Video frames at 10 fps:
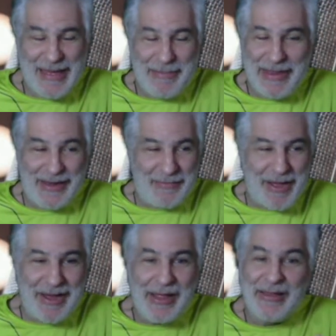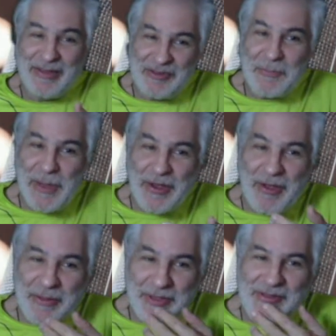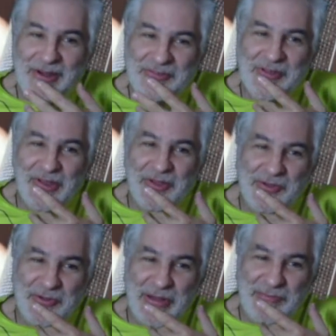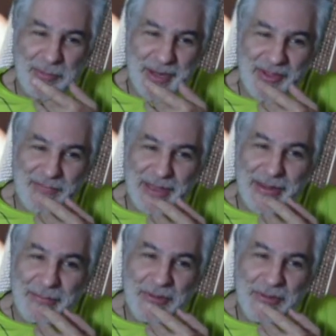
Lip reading: I mean, come on. Did you play all them guitar solos or have somebody else play them?